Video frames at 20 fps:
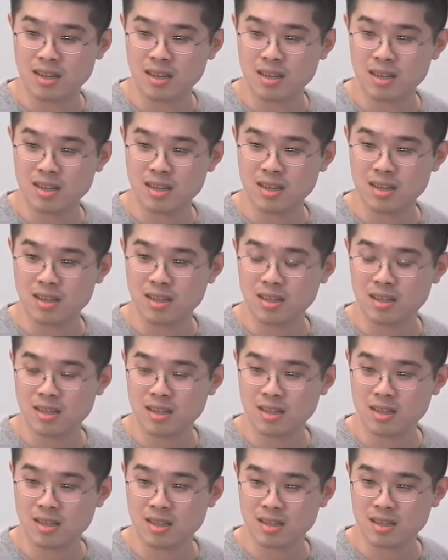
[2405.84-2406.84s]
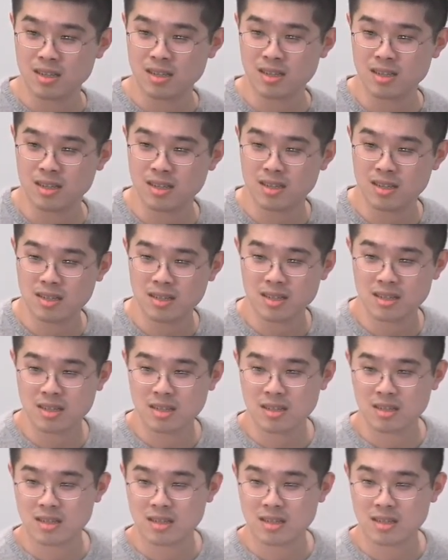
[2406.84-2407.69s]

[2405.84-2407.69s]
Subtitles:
(silence)